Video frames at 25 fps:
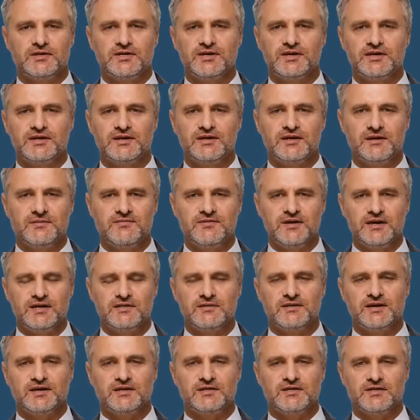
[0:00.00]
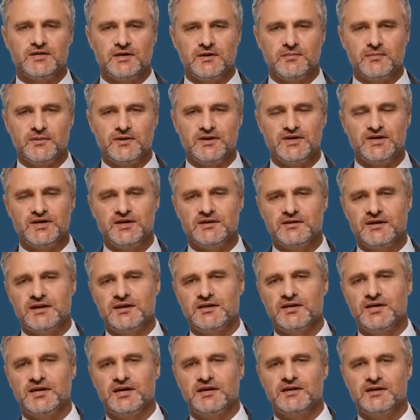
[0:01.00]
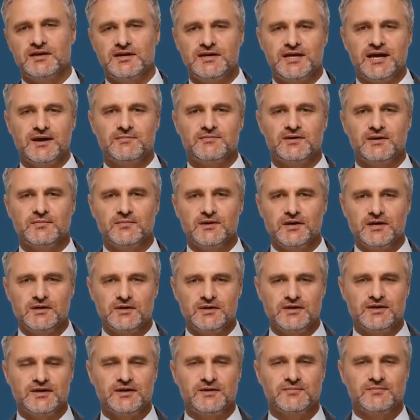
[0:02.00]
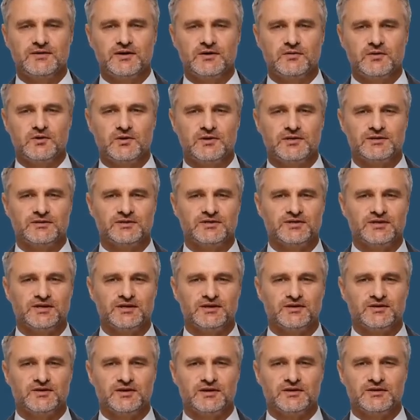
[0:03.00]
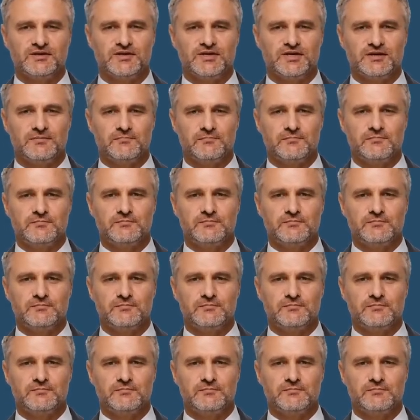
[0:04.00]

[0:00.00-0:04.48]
significantly to the resilience and adaptability of their organizations.